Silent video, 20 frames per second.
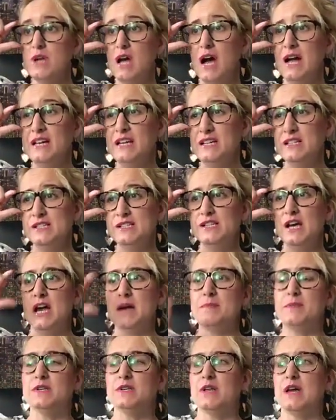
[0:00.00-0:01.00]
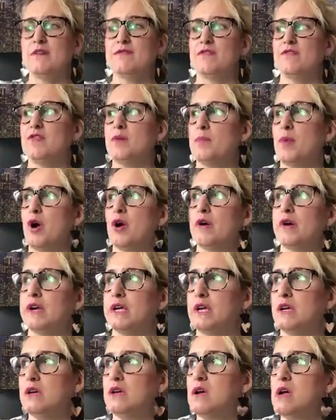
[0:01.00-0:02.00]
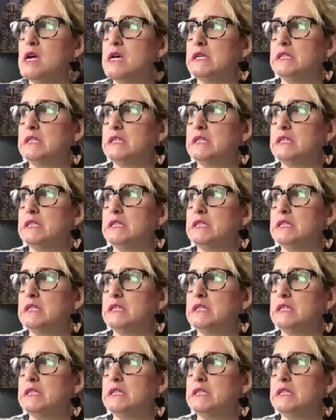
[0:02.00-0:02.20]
I hit Diamond, Life of the Party